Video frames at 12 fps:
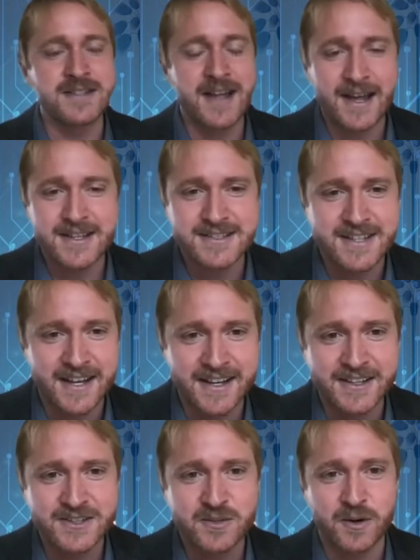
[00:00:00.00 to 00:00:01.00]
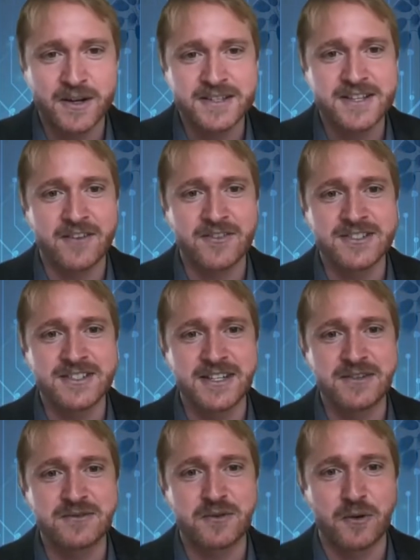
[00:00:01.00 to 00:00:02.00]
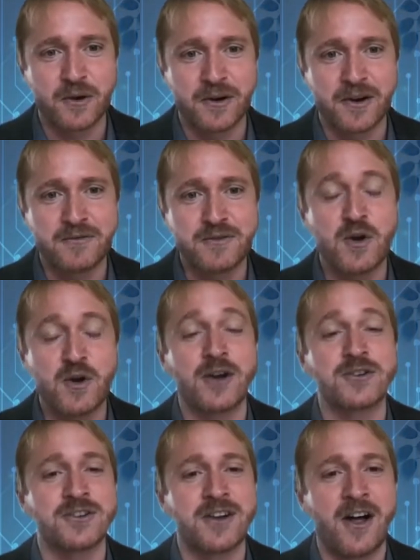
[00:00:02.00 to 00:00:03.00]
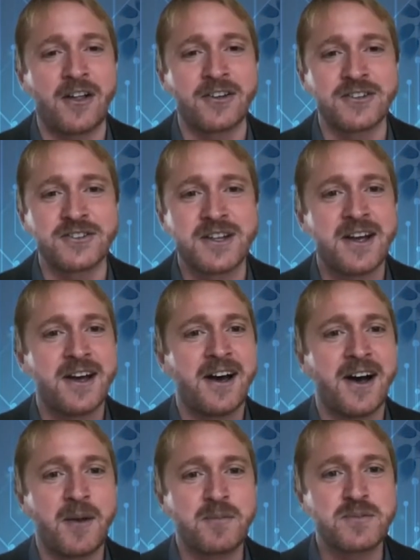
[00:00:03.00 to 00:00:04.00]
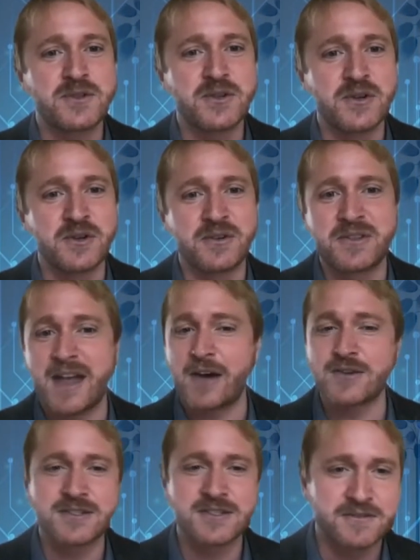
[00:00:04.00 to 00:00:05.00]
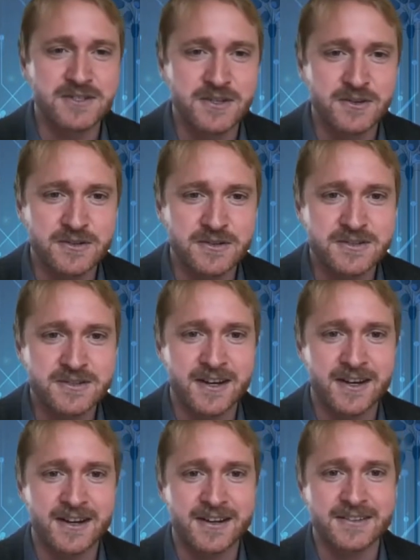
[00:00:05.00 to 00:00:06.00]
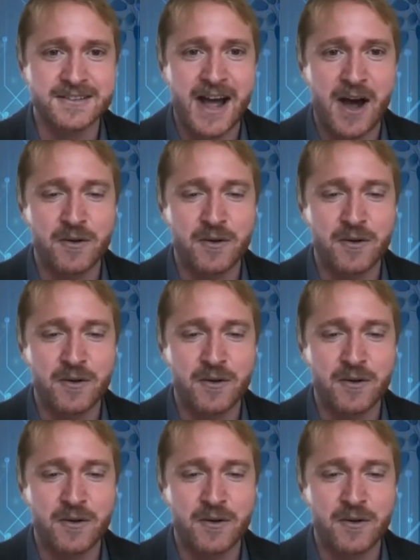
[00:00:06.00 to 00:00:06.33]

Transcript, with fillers: headset in 2017 for a few hundred dollars up to thousands of students uh, now